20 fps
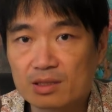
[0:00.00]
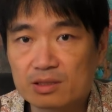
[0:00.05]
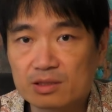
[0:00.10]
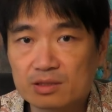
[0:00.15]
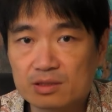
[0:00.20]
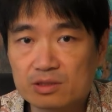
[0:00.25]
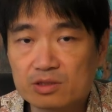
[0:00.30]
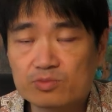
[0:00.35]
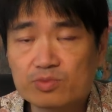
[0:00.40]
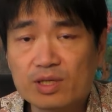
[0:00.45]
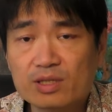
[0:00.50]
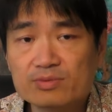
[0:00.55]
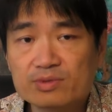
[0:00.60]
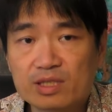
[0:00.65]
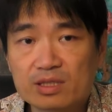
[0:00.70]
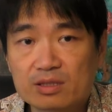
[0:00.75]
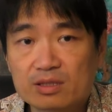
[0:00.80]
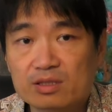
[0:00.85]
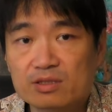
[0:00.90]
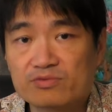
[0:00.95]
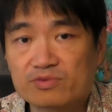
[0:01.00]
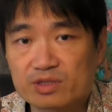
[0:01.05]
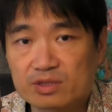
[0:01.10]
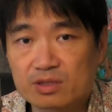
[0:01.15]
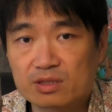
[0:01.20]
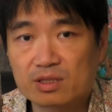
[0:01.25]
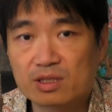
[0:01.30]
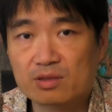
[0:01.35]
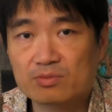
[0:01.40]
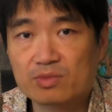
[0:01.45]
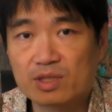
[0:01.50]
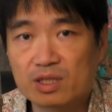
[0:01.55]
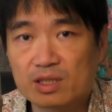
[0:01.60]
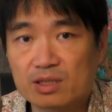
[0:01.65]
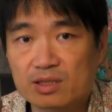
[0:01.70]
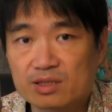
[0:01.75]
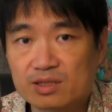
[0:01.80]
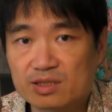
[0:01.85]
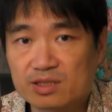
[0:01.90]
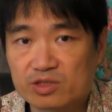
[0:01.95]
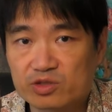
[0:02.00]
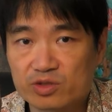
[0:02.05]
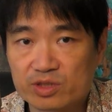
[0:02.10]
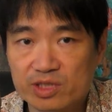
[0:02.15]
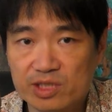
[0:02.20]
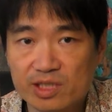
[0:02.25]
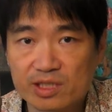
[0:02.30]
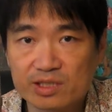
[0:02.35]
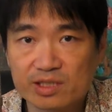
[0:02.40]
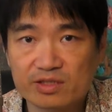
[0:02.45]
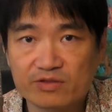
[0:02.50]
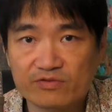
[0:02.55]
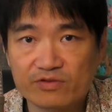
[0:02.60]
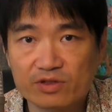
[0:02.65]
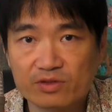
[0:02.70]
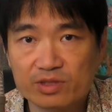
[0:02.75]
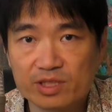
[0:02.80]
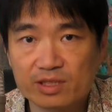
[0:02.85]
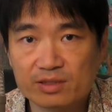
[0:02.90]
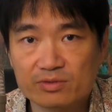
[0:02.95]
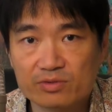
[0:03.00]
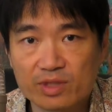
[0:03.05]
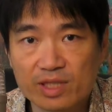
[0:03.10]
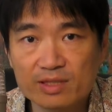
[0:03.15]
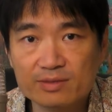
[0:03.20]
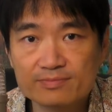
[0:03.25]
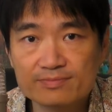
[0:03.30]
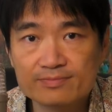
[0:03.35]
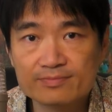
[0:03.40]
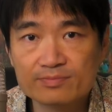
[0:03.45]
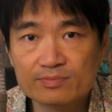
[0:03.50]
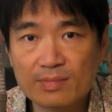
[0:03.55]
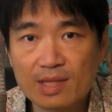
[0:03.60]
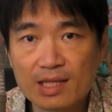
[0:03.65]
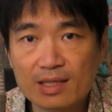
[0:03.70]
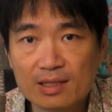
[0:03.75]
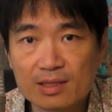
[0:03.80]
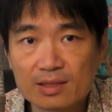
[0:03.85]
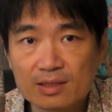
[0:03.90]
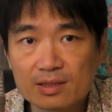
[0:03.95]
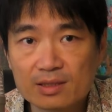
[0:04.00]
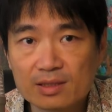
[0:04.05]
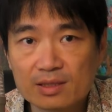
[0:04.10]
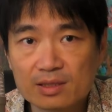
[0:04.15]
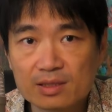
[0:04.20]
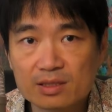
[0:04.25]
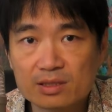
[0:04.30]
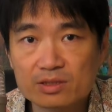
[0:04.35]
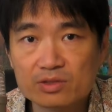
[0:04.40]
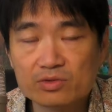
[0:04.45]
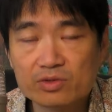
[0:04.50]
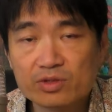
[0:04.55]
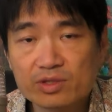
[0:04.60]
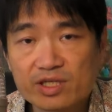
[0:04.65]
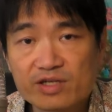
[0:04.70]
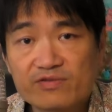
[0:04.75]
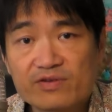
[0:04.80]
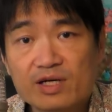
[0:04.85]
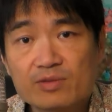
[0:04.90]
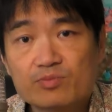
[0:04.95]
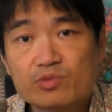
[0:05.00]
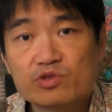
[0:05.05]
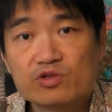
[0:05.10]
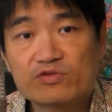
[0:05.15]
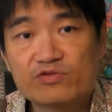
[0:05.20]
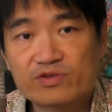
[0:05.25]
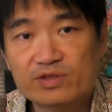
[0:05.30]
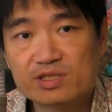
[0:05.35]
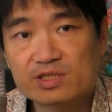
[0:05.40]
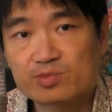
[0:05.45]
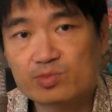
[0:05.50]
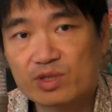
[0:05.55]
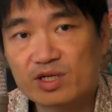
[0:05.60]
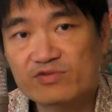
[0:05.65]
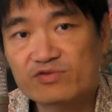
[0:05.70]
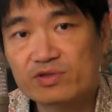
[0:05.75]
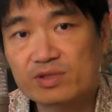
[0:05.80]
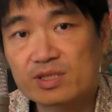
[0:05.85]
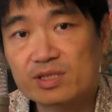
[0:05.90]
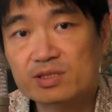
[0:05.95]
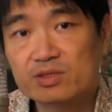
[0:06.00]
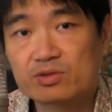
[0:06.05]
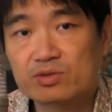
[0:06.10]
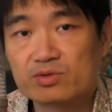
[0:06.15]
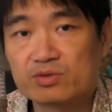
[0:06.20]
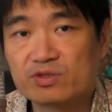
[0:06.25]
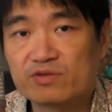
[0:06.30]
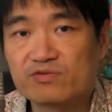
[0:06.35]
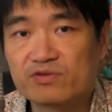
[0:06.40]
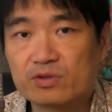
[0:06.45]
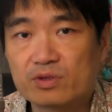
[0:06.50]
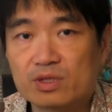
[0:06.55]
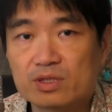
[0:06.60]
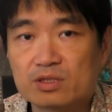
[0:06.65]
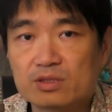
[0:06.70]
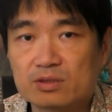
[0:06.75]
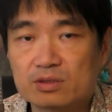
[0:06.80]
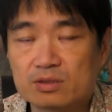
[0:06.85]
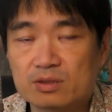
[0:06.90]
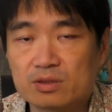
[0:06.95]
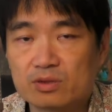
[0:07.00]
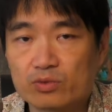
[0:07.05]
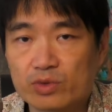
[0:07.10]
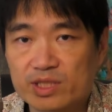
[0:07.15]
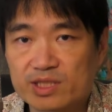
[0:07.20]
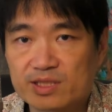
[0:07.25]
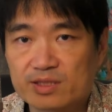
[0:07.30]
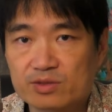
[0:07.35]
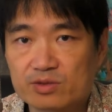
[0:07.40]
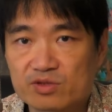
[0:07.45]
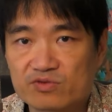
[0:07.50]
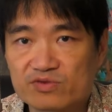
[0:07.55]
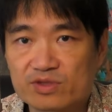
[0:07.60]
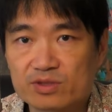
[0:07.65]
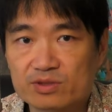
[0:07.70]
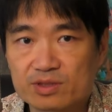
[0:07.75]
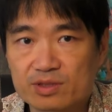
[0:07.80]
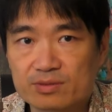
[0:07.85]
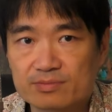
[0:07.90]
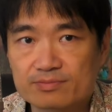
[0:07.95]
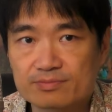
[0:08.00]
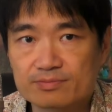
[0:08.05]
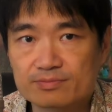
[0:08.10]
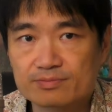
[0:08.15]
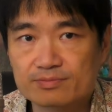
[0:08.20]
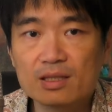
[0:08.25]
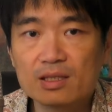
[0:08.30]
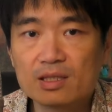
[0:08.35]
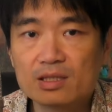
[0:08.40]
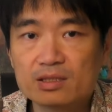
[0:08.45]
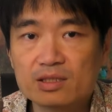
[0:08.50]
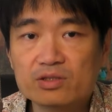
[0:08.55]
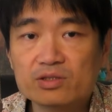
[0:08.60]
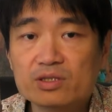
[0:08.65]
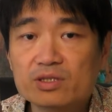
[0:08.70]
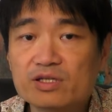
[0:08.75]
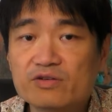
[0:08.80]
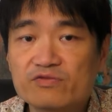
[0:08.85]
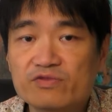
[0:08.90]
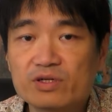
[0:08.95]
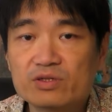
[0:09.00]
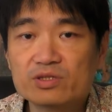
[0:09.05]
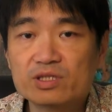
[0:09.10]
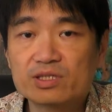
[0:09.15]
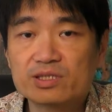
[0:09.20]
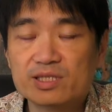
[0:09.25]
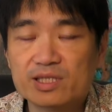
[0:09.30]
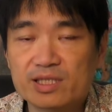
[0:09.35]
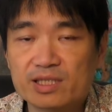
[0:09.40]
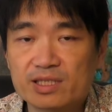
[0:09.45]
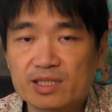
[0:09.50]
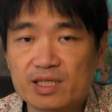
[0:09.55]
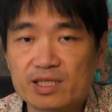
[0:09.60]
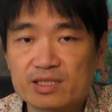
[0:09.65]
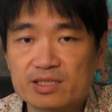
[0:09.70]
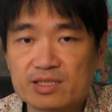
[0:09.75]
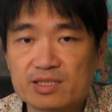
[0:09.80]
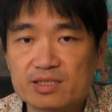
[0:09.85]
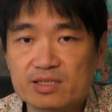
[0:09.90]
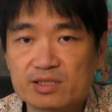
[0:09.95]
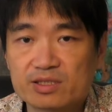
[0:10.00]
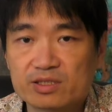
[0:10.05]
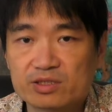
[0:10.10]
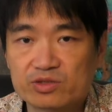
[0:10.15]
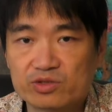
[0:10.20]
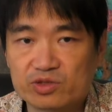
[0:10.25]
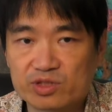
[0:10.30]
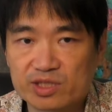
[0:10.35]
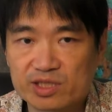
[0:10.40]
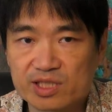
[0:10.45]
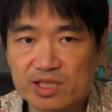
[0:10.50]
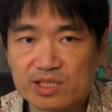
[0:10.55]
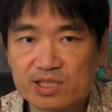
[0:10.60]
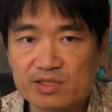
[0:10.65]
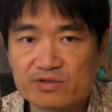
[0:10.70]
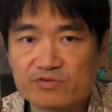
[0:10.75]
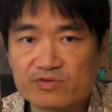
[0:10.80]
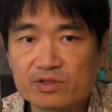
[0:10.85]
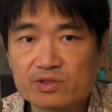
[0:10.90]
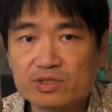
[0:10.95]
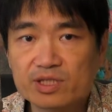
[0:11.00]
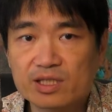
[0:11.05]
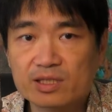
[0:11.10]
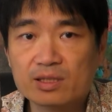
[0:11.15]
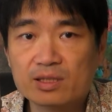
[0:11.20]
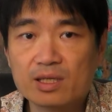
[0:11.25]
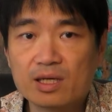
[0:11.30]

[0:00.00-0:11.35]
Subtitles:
You probably heard of the term strategic voting, right? So you give up your first preference to avoid wasting your votes. Not only voters engage in strategic voting,